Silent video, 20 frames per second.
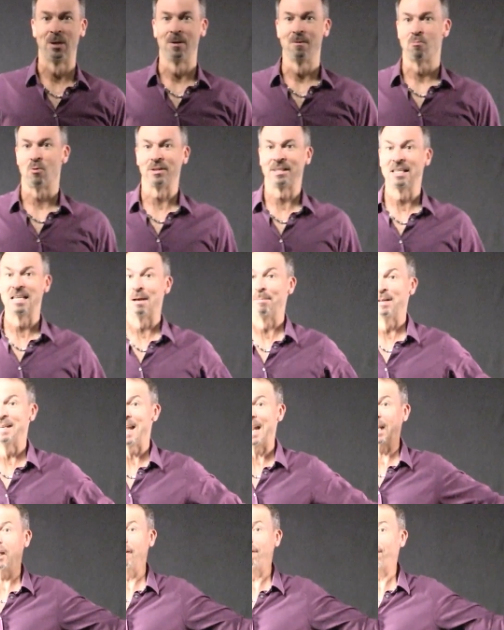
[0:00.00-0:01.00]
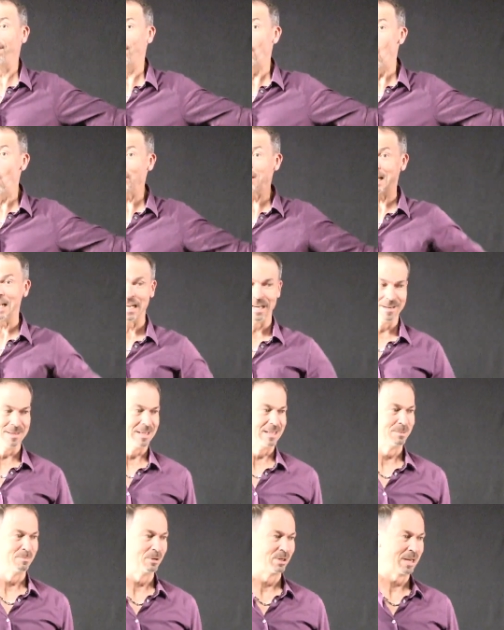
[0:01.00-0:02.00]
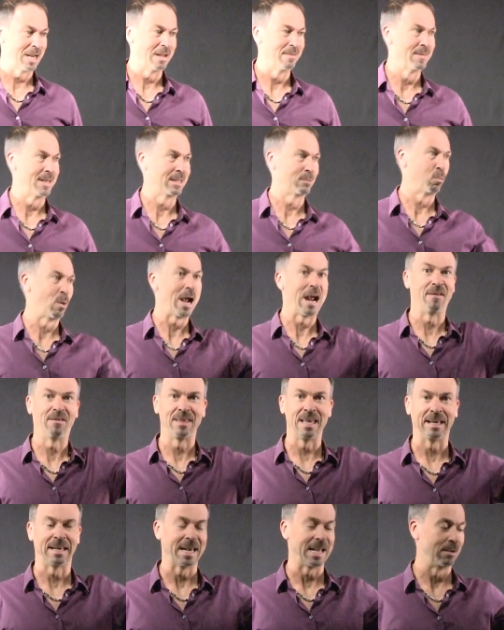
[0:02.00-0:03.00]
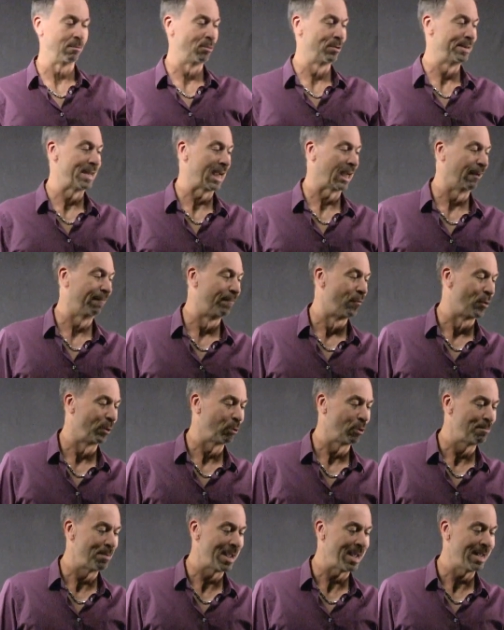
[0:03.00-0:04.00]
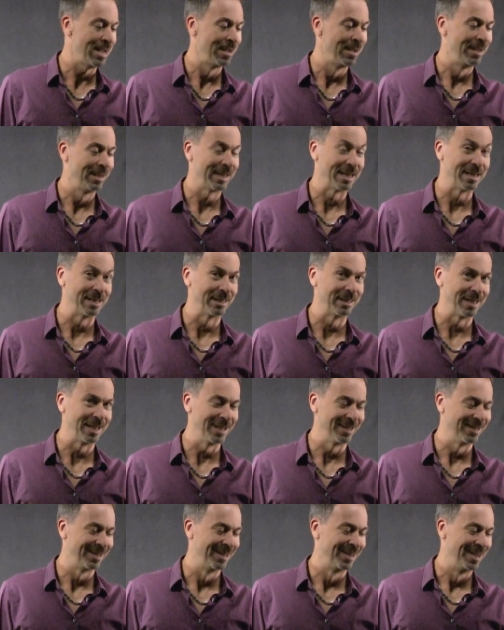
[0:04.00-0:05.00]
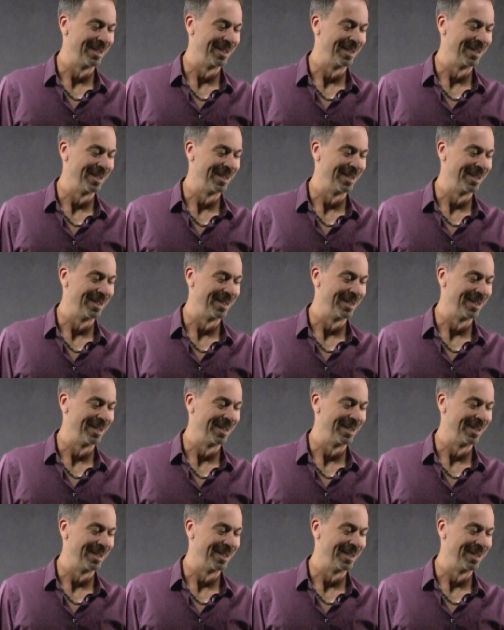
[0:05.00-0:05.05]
What's the number negative 40 in this, in this way of thinking? Well, negative 40 would be, can you see it?